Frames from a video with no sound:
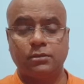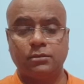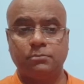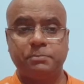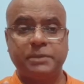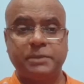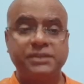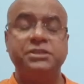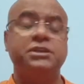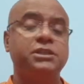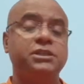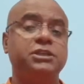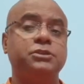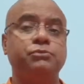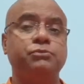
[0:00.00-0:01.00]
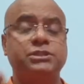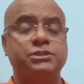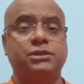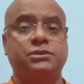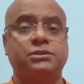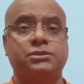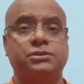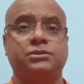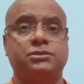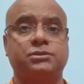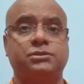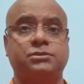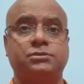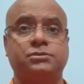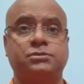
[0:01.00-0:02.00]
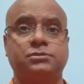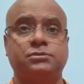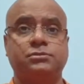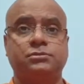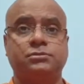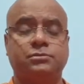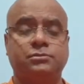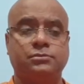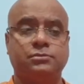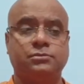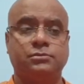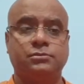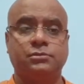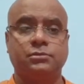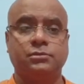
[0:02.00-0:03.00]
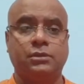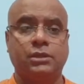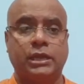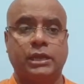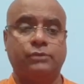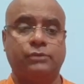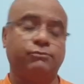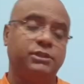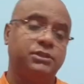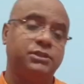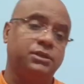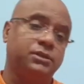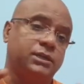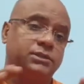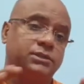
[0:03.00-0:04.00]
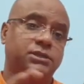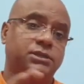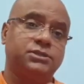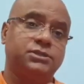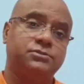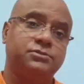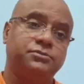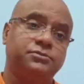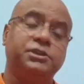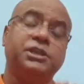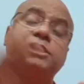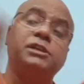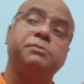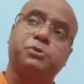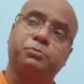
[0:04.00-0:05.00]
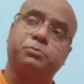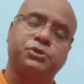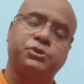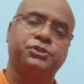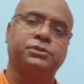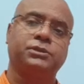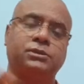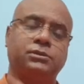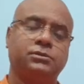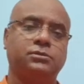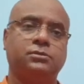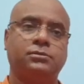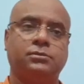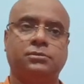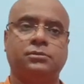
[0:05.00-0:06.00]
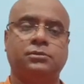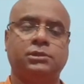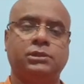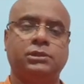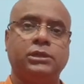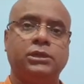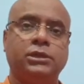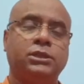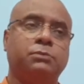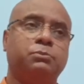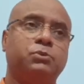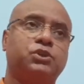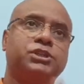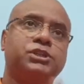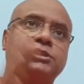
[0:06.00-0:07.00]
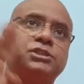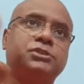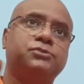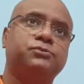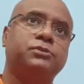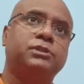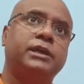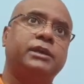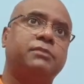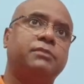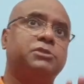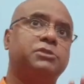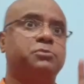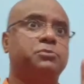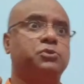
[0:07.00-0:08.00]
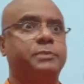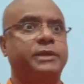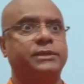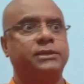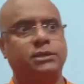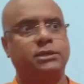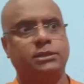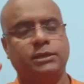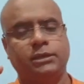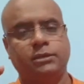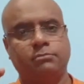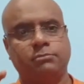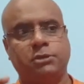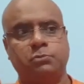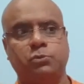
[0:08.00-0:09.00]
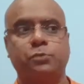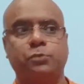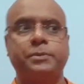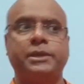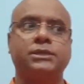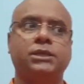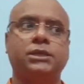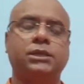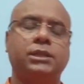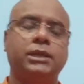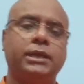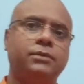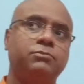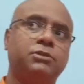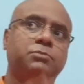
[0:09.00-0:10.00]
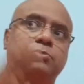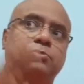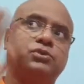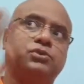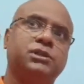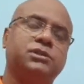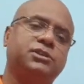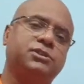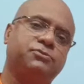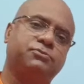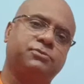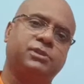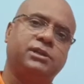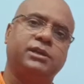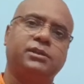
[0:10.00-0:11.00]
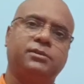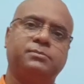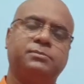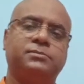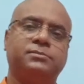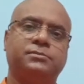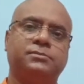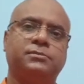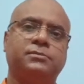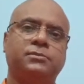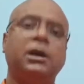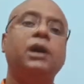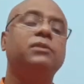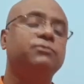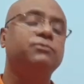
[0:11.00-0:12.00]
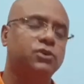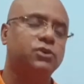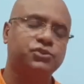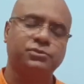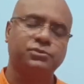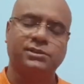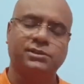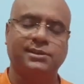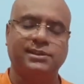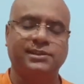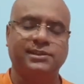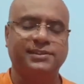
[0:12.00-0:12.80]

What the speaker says: practicality with success. And we think that it is directly proportional. The more successful I am, the more practical I am. The more practical I am, the more successful I am. Unfortunately.